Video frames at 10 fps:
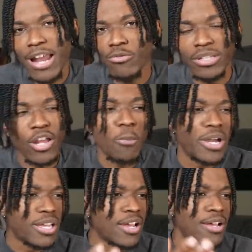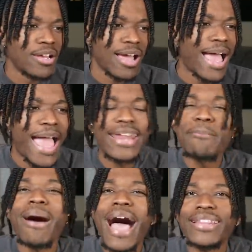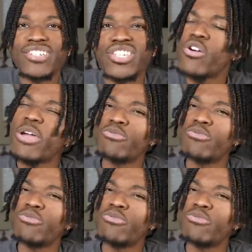I don't really know, but I, I didn't mind this deal.